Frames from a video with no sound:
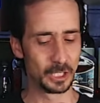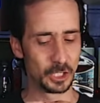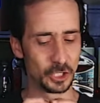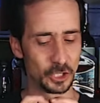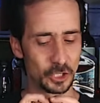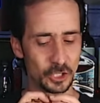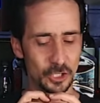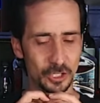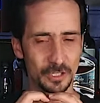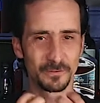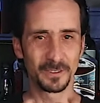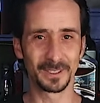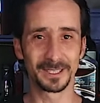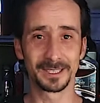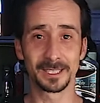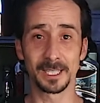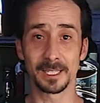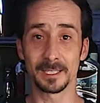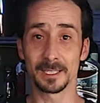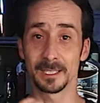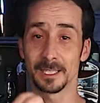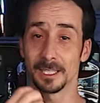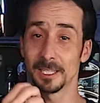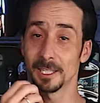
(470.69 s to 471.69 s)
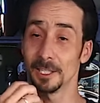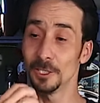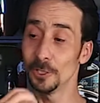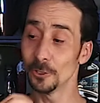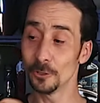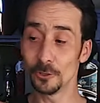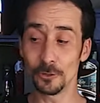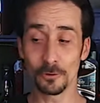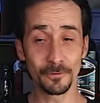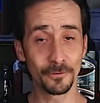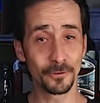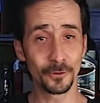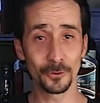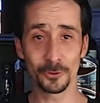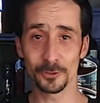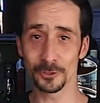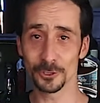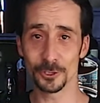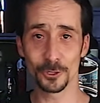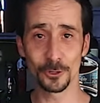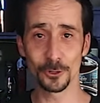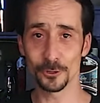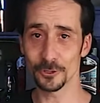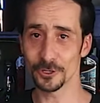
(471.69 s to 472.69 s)
It's just fantastic and you don't feel
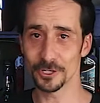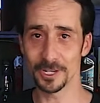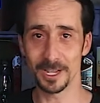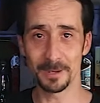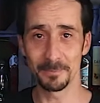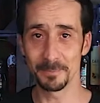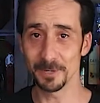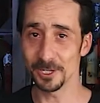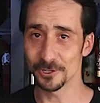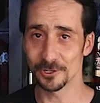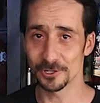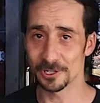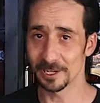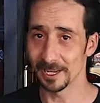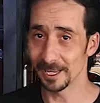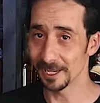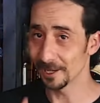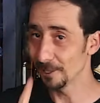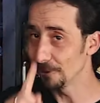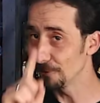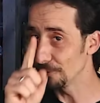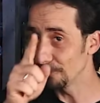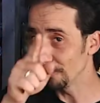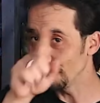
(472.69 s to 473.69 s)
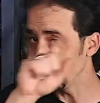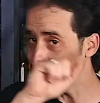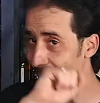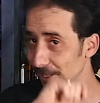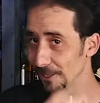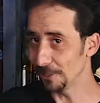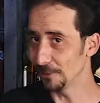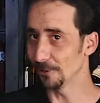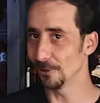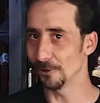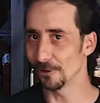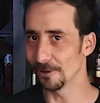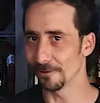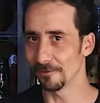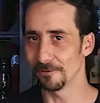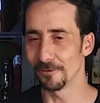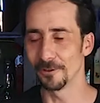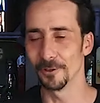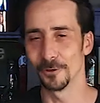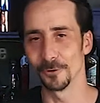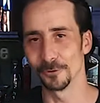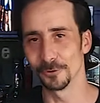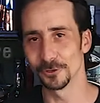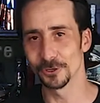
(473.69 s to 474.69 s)
the scotch that much like you think you're gonna
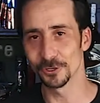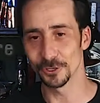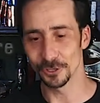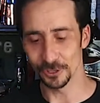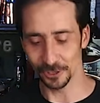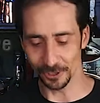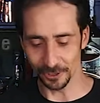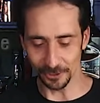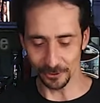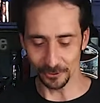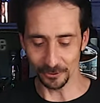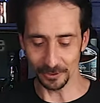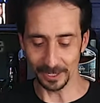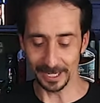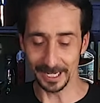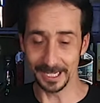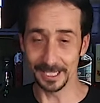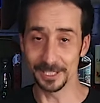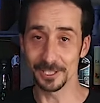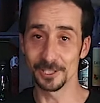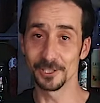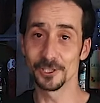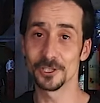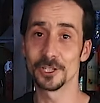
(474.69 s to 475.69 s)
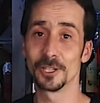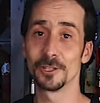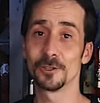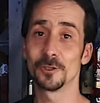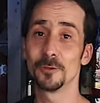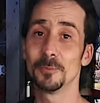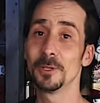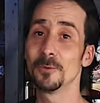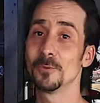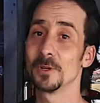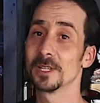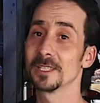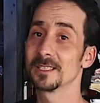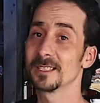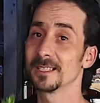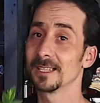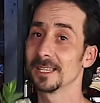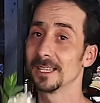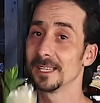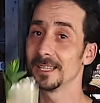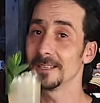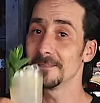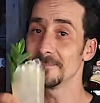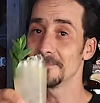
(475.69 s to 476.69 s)
feel. So ladies and gentlemen, once
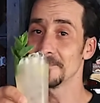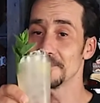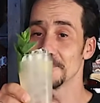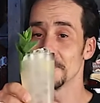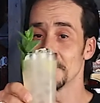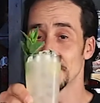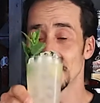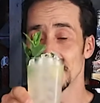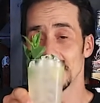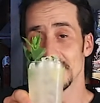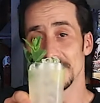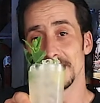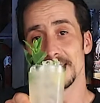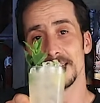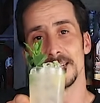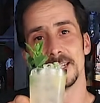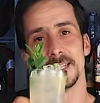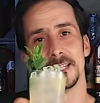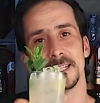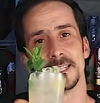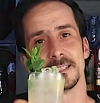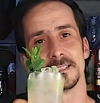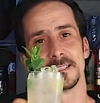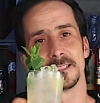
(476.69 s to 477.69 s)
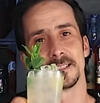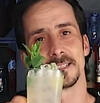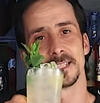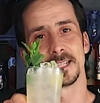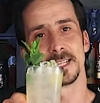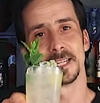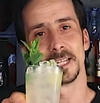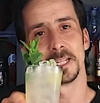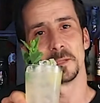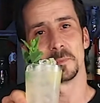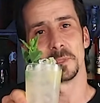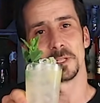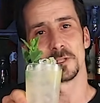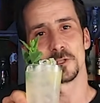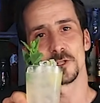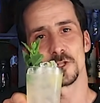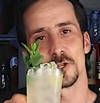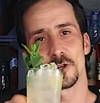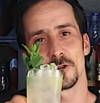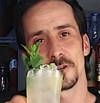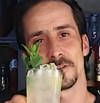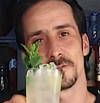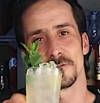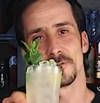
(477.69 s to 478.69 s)
again, this is the Caribbean
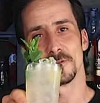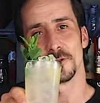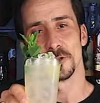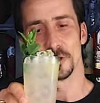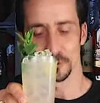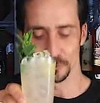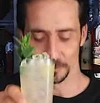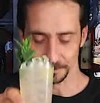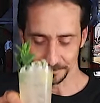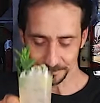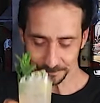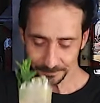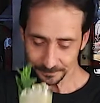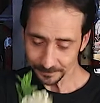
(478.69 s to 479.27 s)
Joy for you.